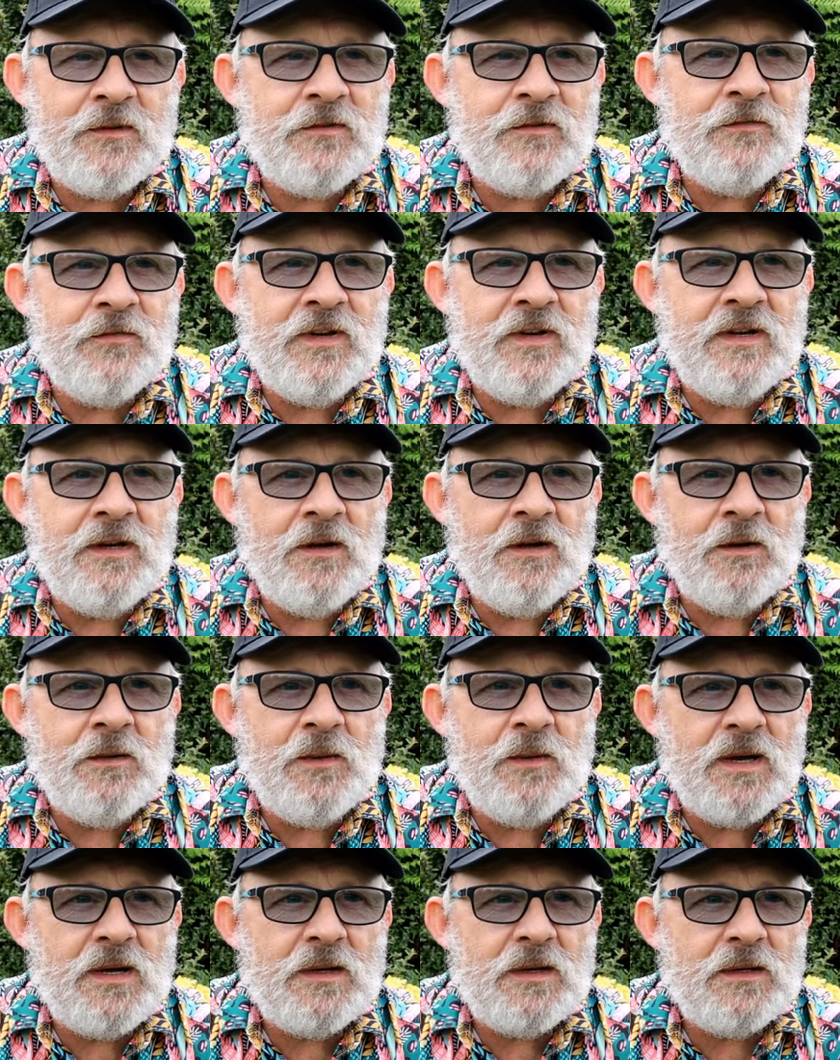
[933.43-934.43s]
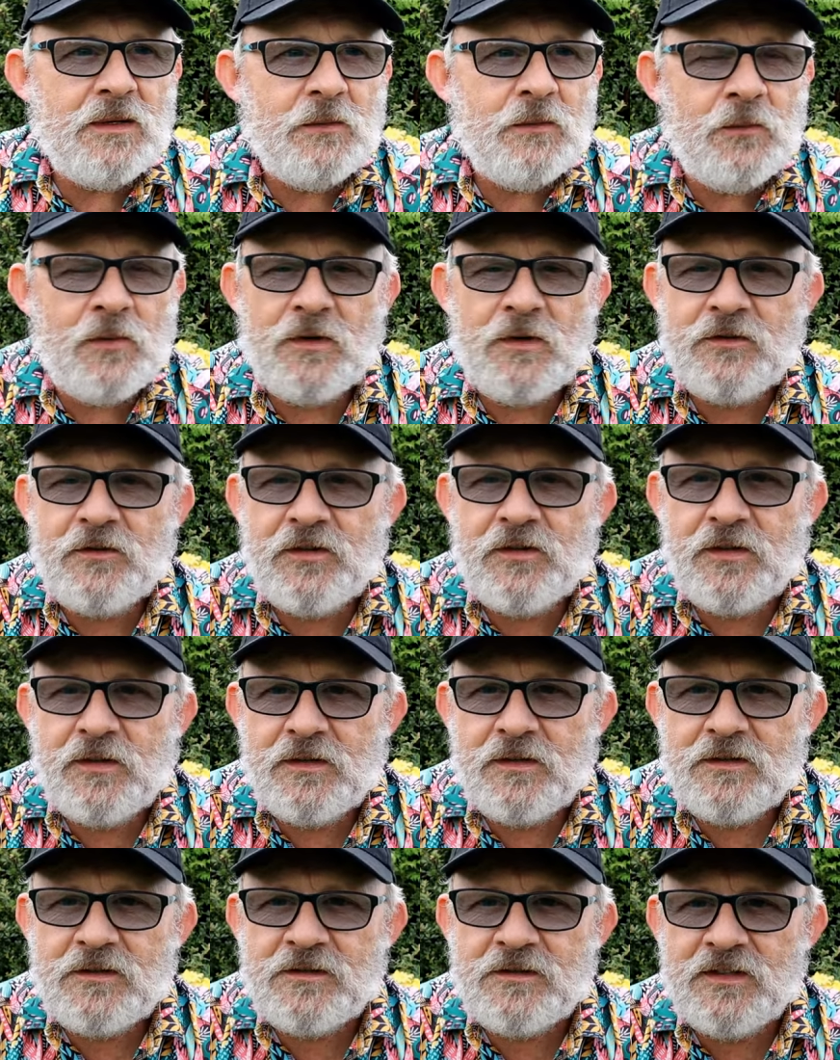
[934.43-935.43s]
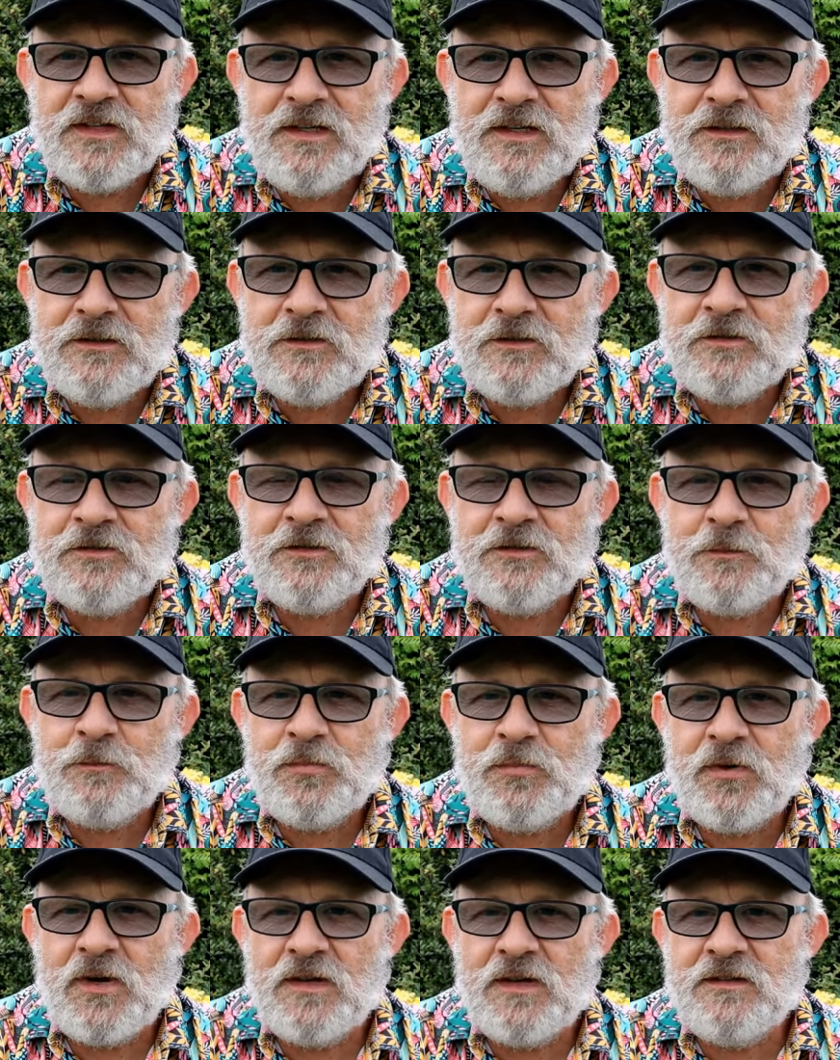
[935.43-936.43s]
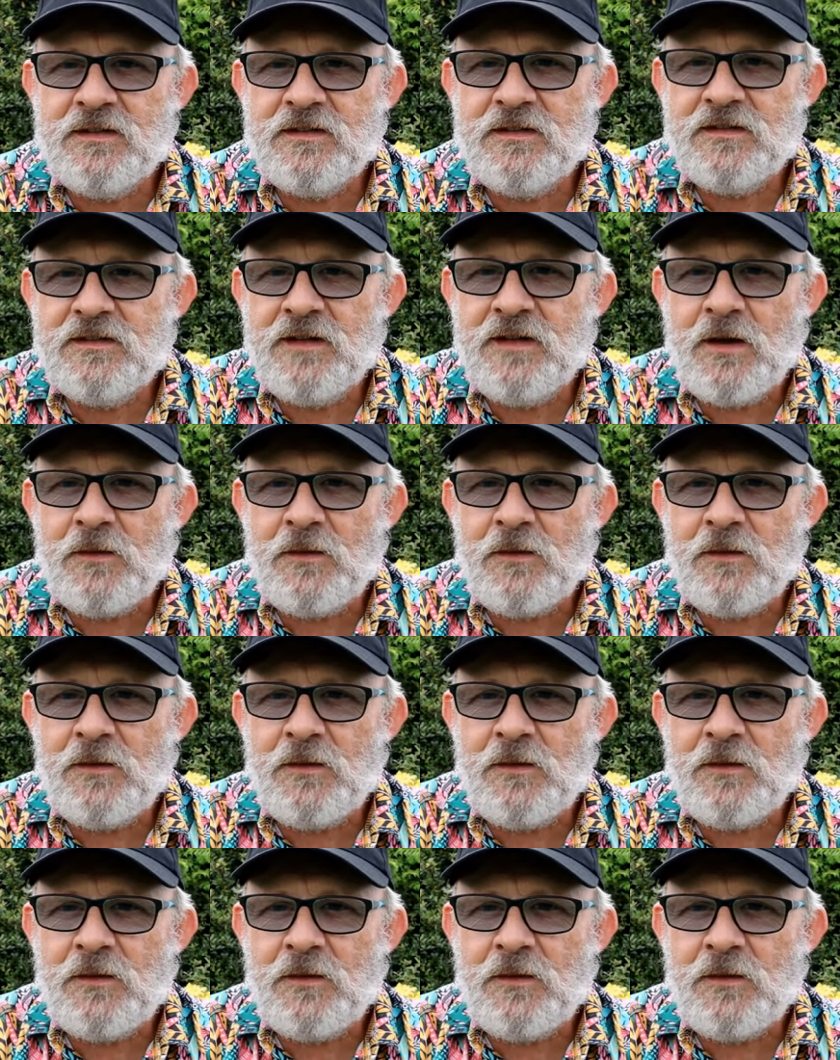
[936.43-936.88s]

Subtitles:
this video. What seniors should practice.